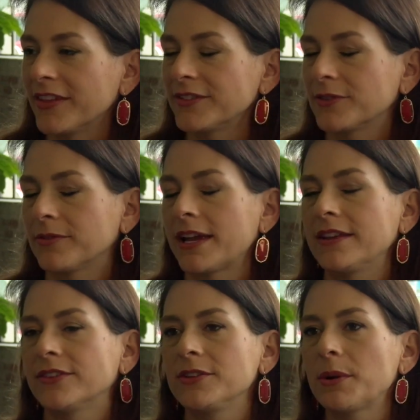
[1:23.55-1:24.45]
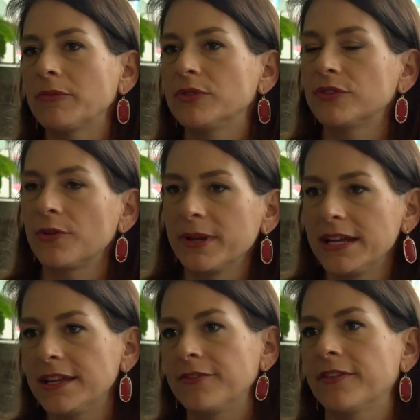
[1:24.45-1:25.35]
that's great. So you have so
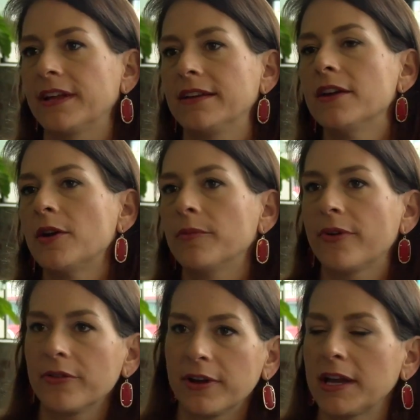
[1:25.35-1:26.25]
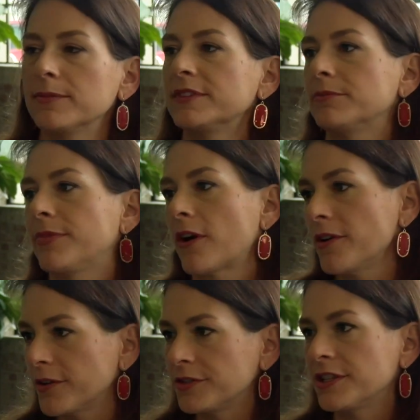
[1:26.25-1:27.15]
many different programs and
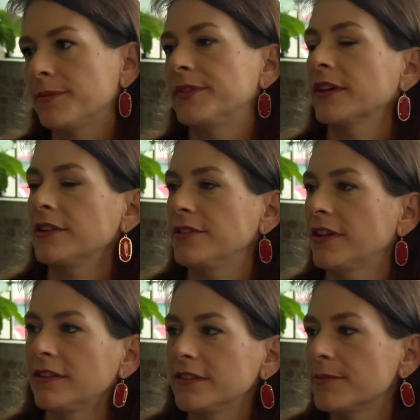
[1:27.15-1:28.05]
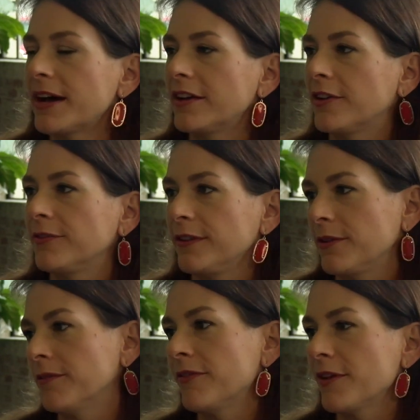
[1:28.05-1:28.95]
partnersyears. Can you tell us about a few
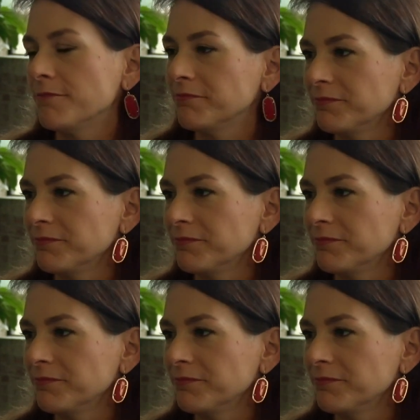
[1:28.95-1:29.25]
of them?